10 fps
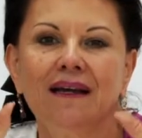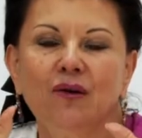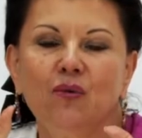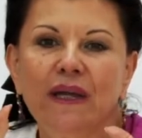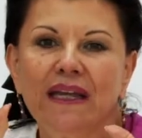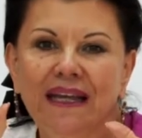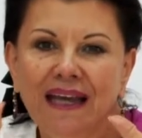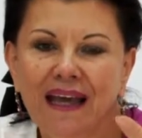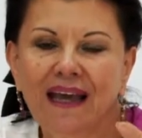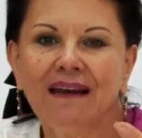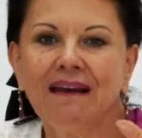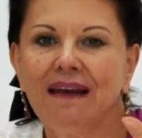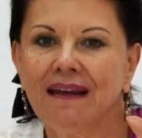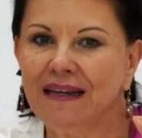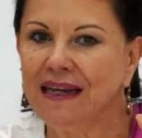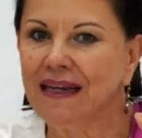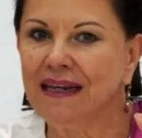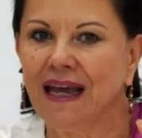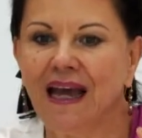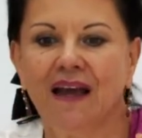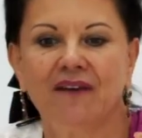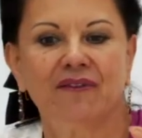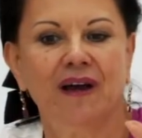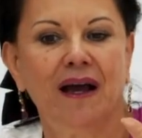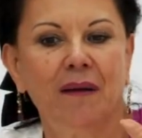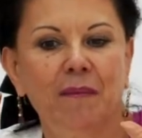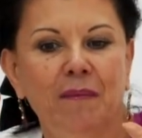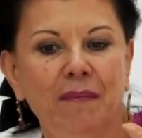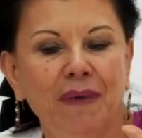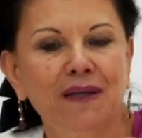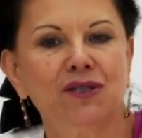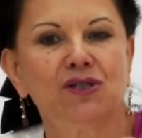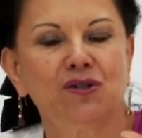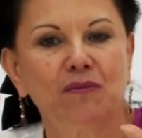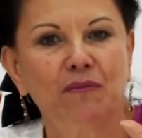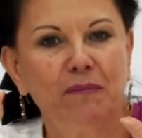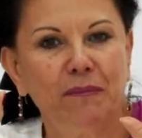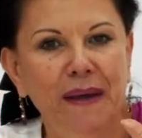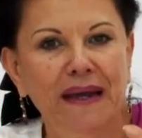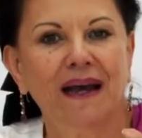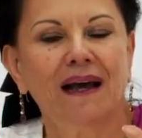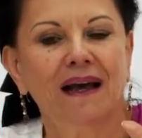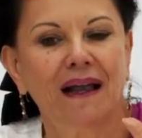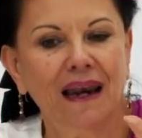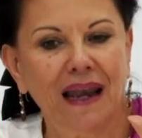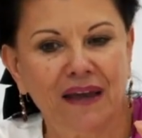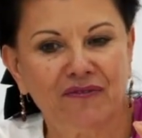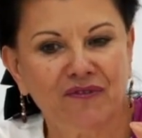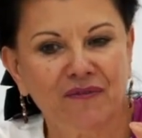we can indeed have a much better life.